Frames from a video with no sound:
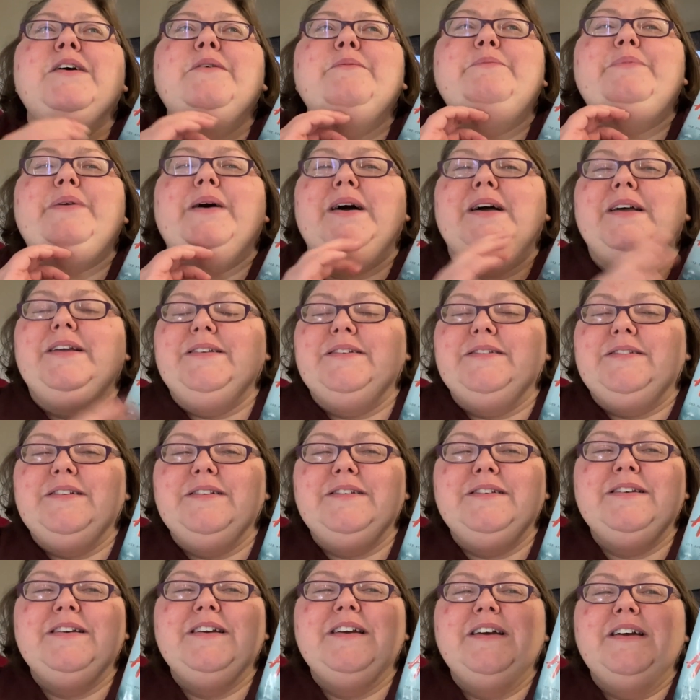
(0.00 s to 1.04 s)
But
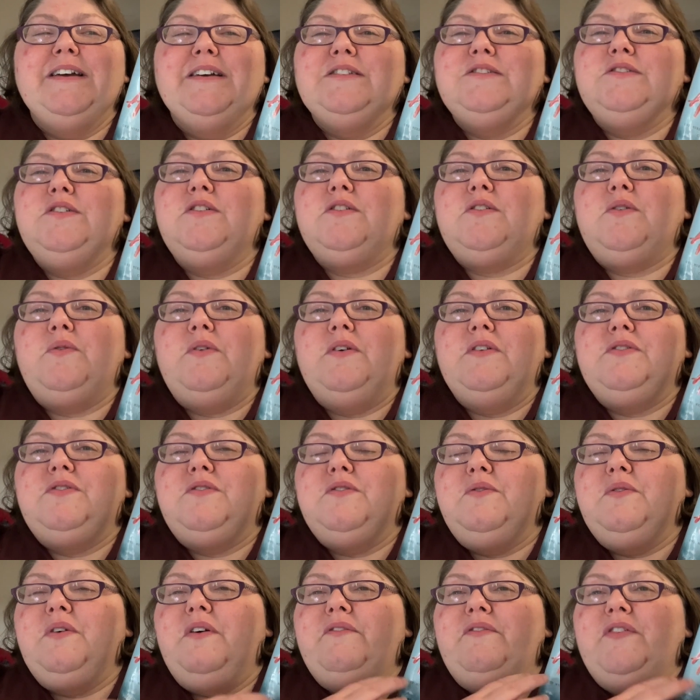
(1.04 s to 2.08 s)
you're going
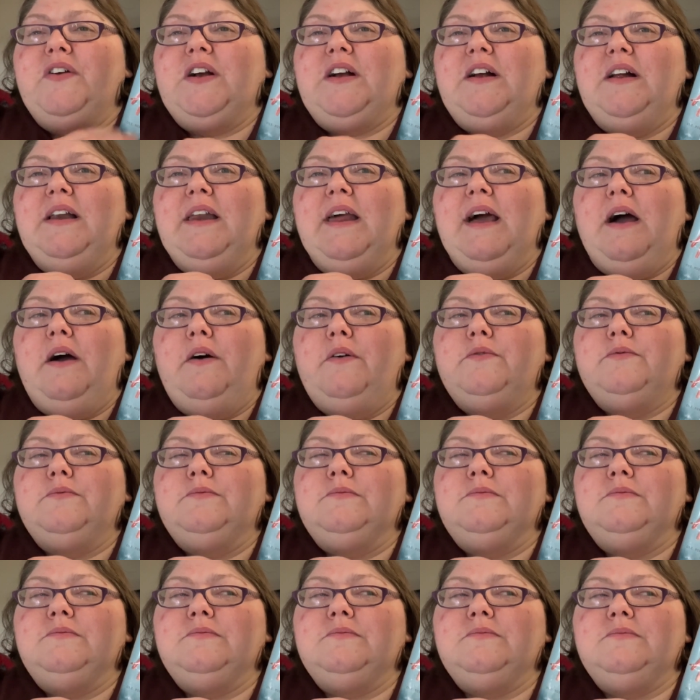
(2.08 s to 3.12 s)
through and figuring out,
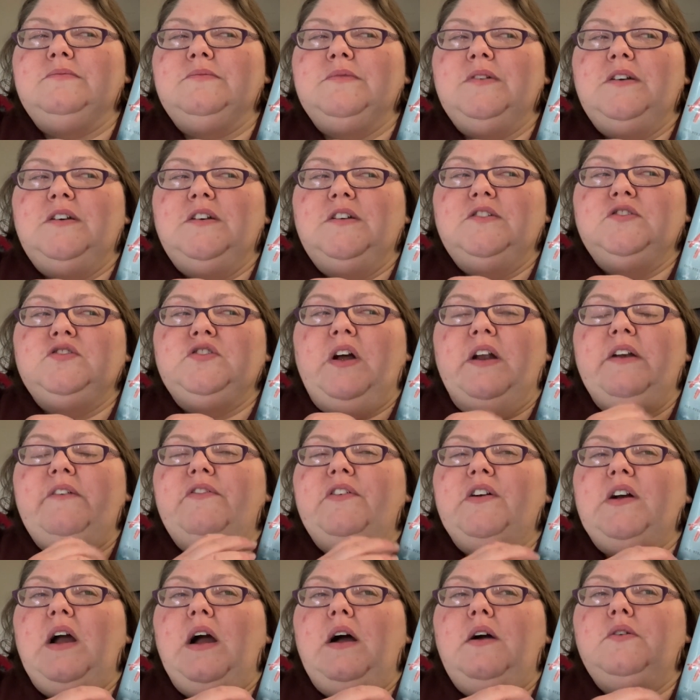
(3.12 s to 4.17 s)
trying to
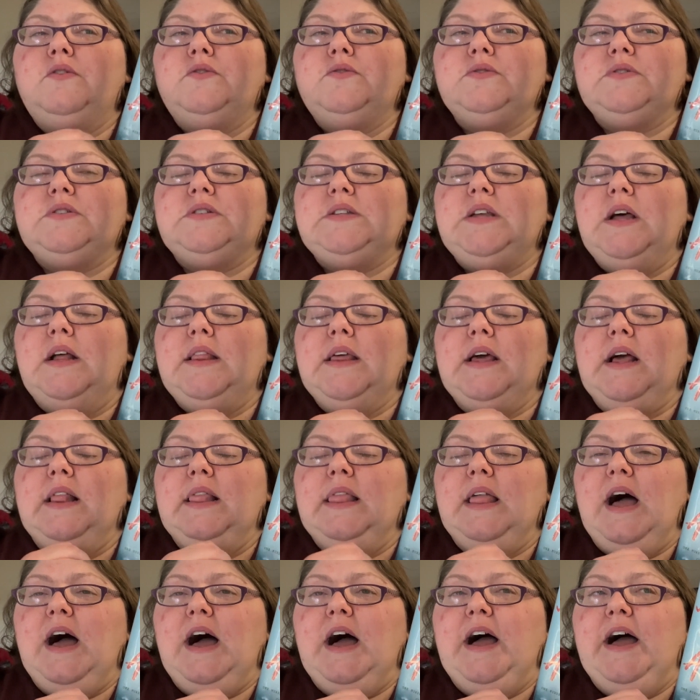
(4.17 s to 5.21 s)
figure out who's telling a
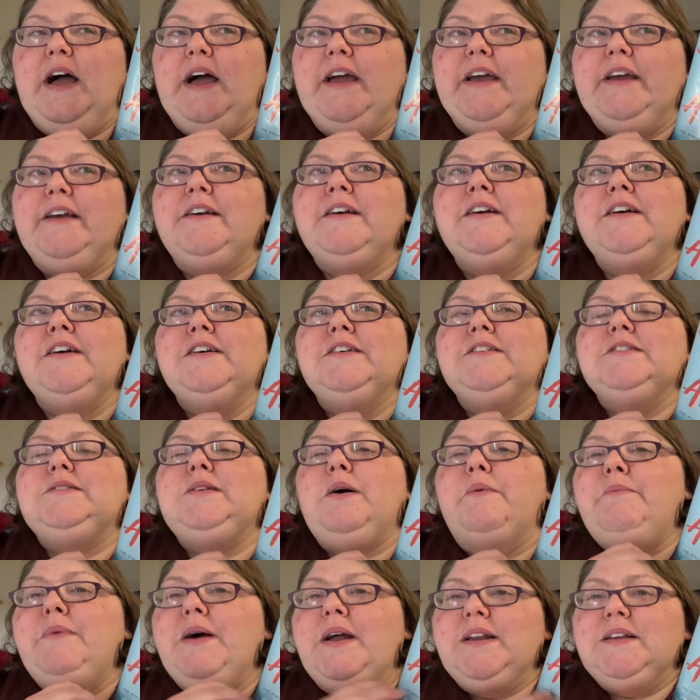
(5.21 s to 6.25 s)
lie.
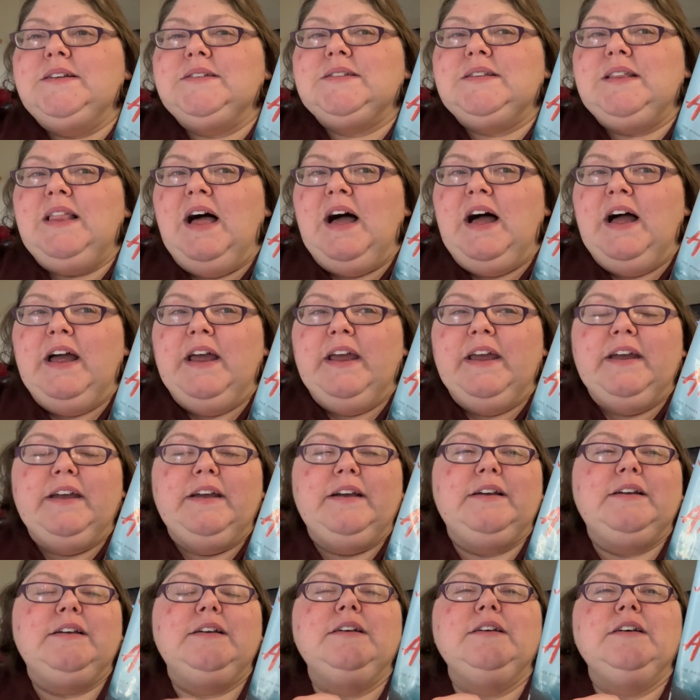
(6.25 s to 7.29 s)
Somebody's
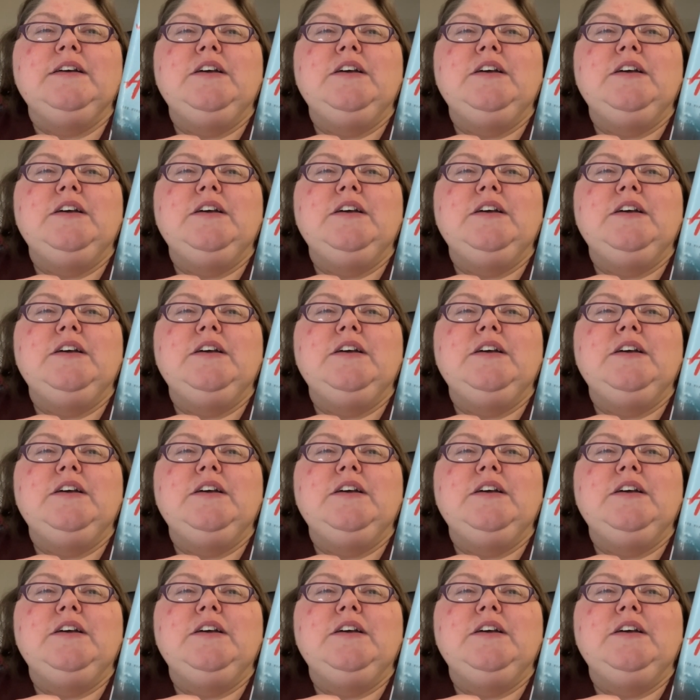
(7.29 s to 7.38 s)
lying.